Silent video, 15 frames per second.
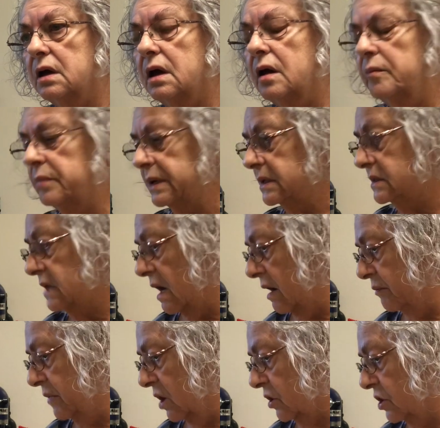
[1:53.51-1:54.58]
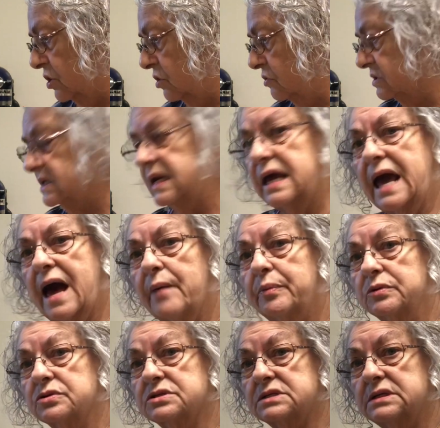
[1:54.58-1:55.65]
but I'm not going to use any
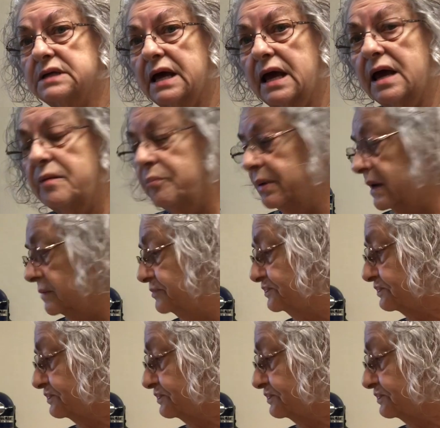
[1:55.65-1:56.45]
apples today. But